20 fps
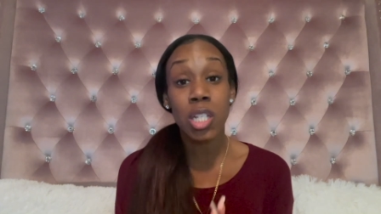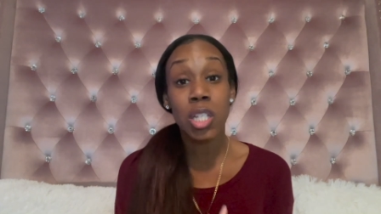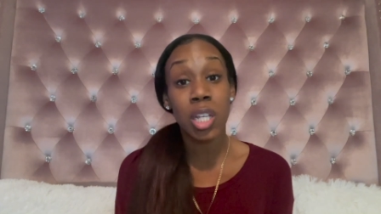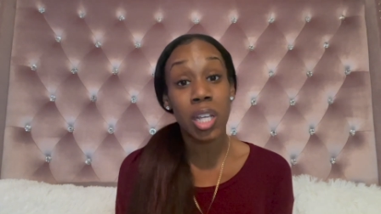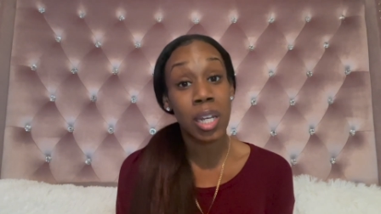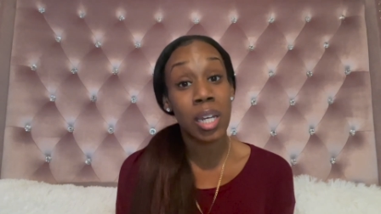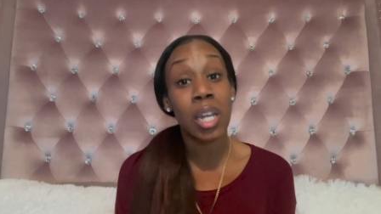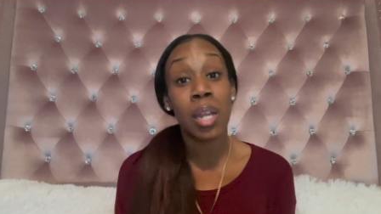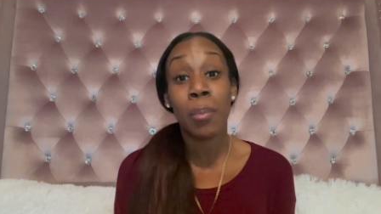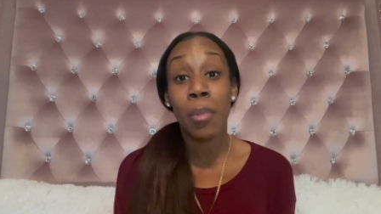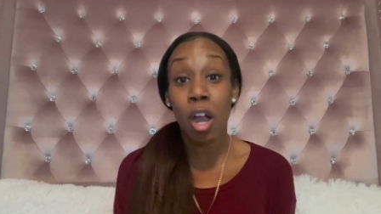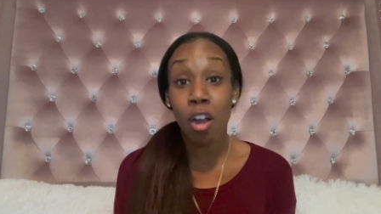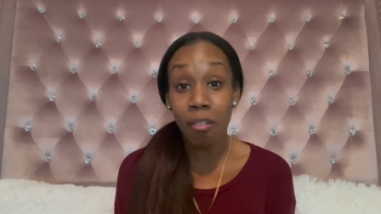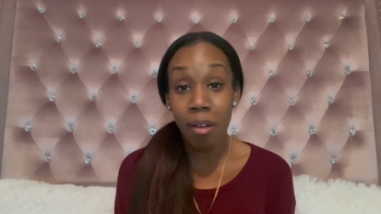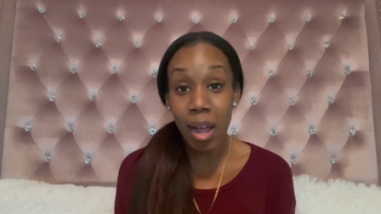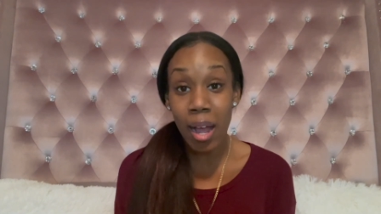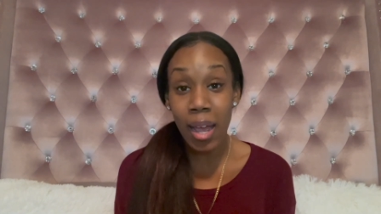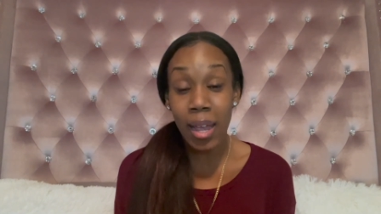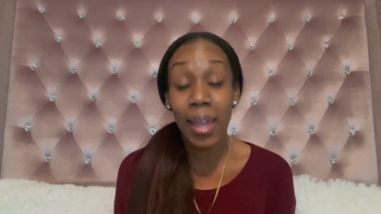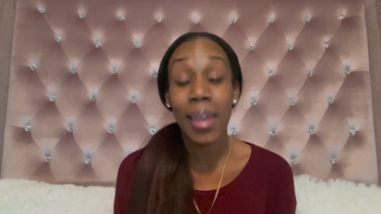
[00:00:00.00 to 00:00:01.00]
took an
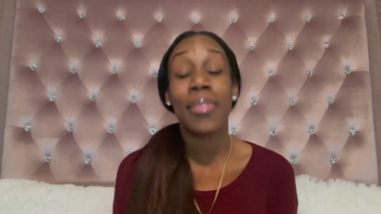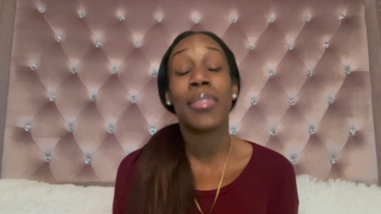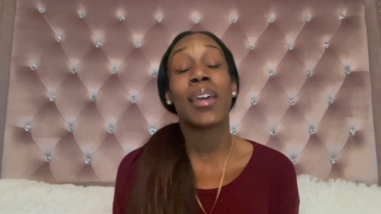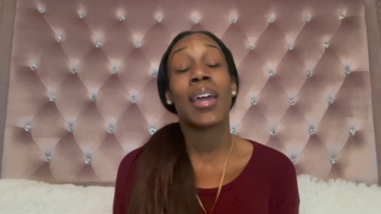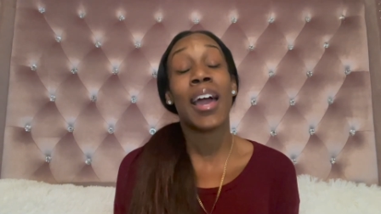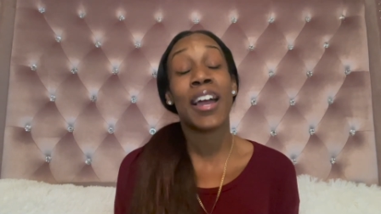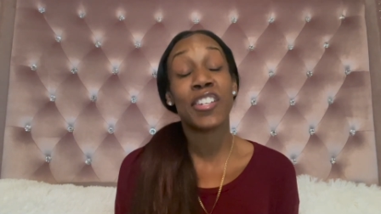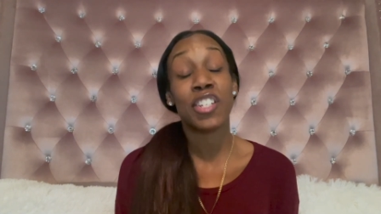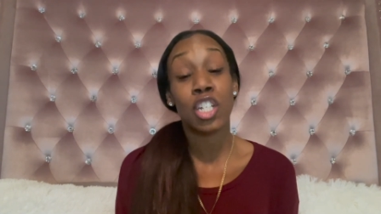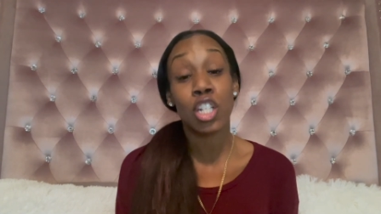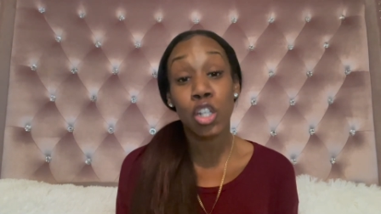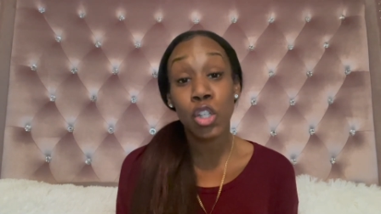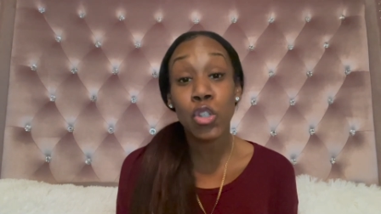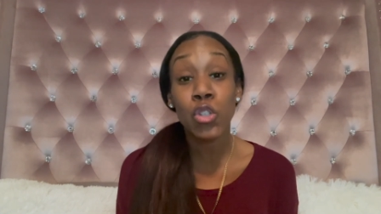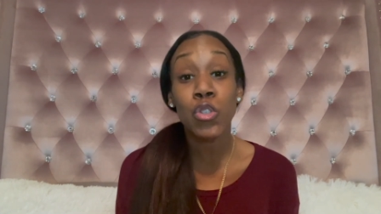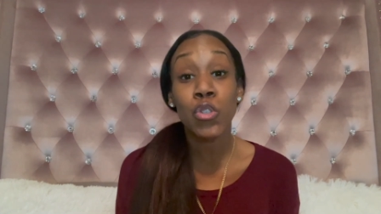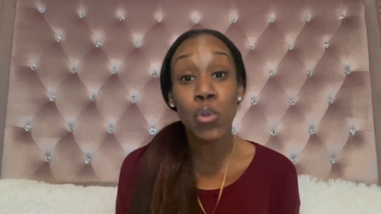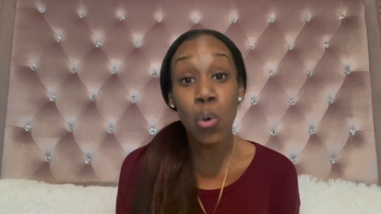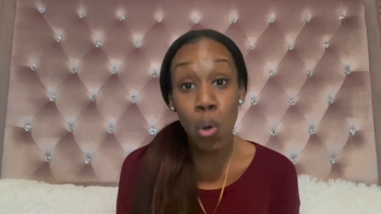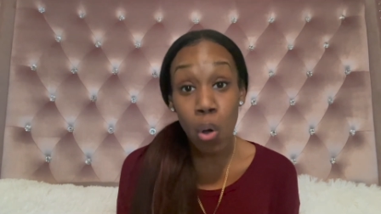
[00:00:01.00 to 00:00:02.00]
MRI and they actually
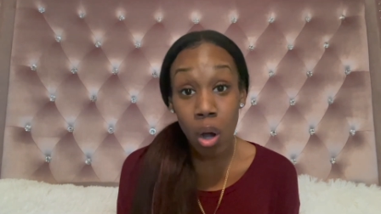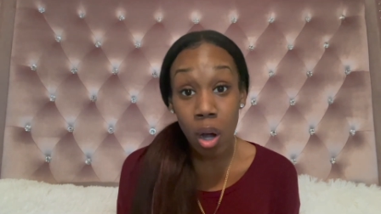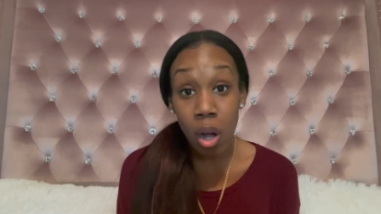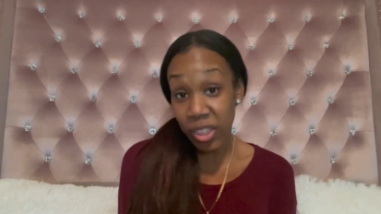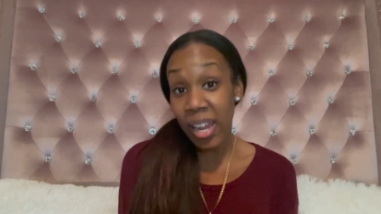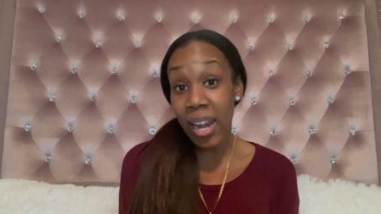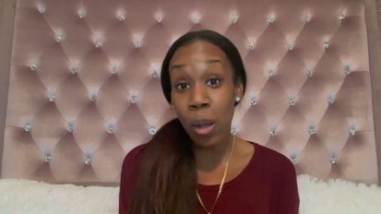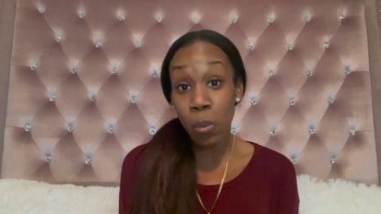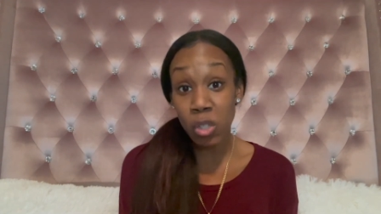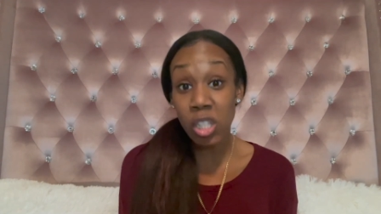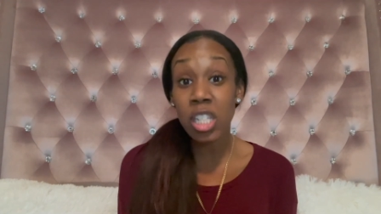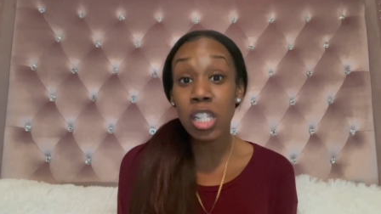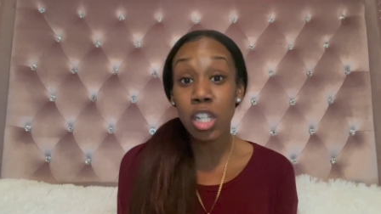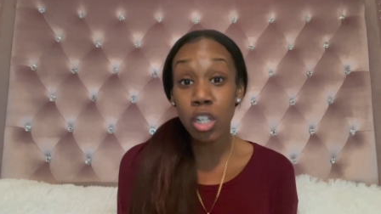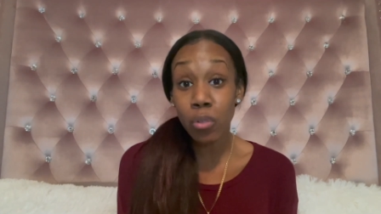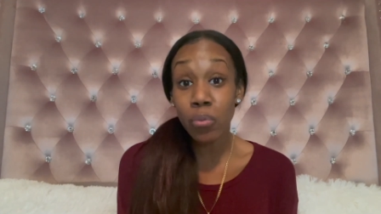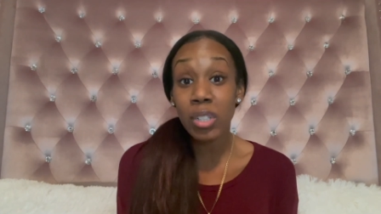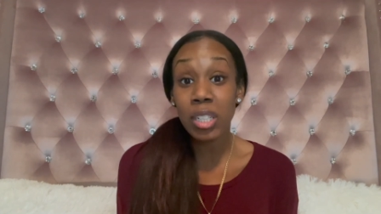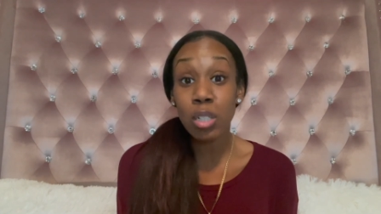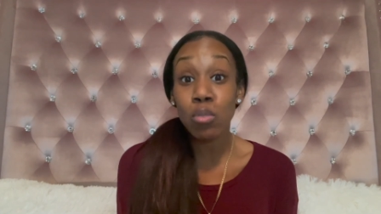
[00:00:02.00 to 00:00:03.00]
saw that I was
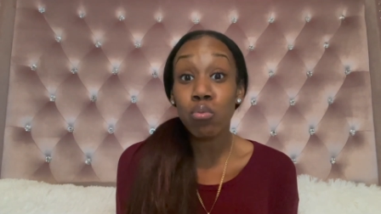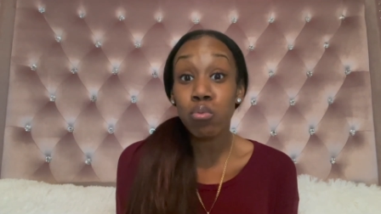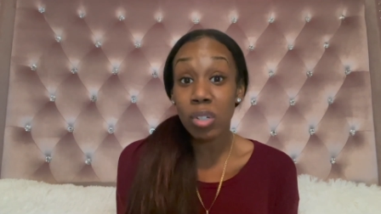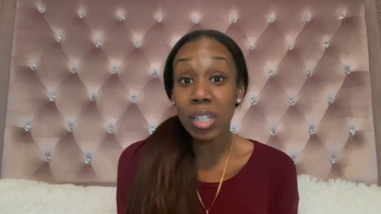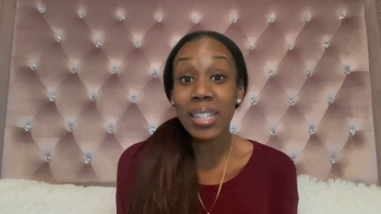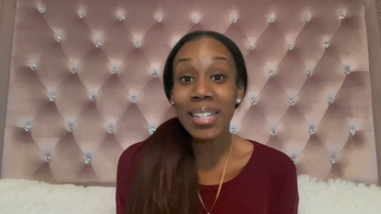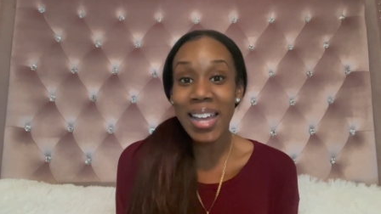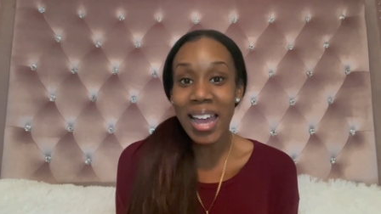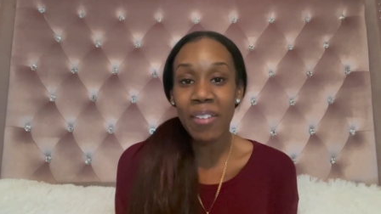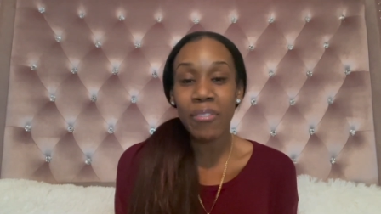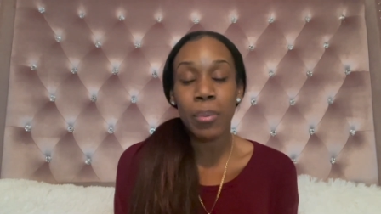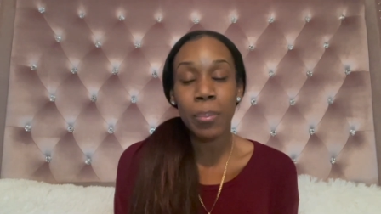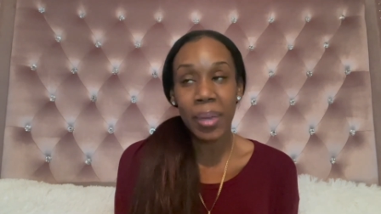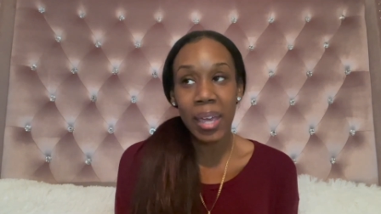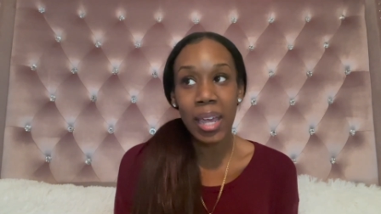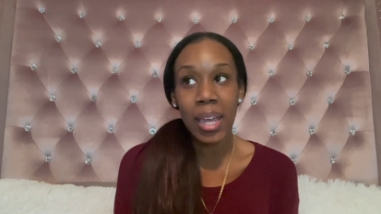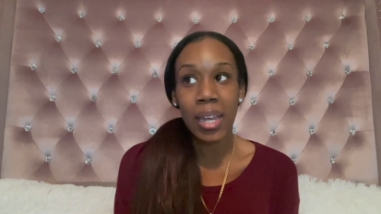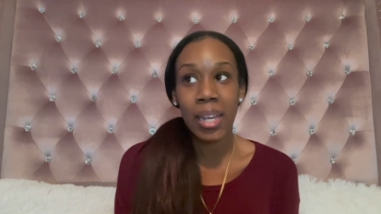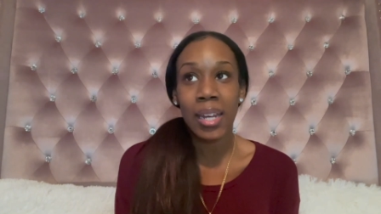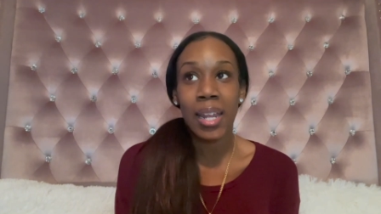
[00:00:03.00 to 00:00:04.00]
literally really having
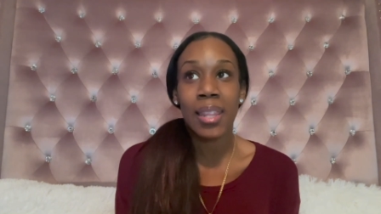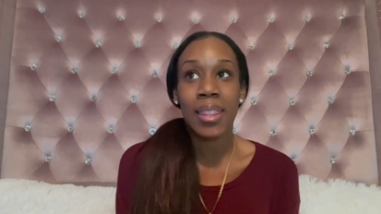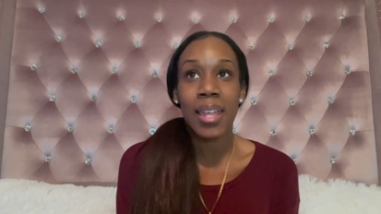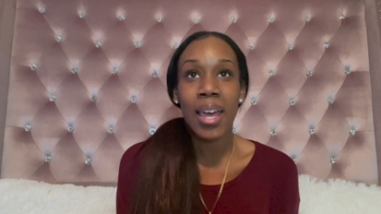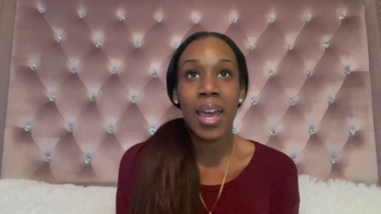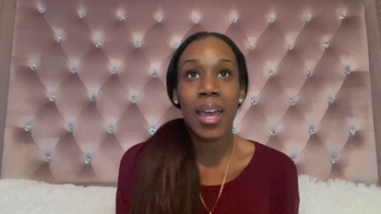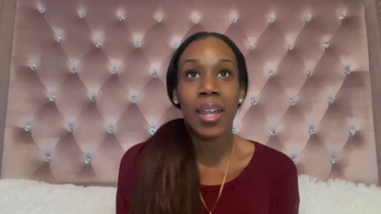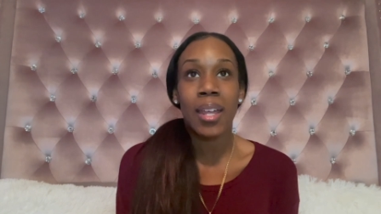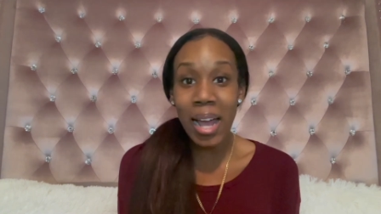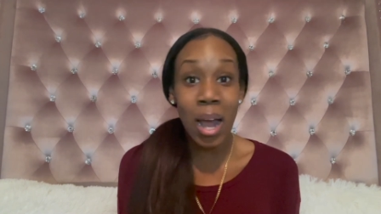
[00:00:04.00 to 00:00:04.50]
pain and that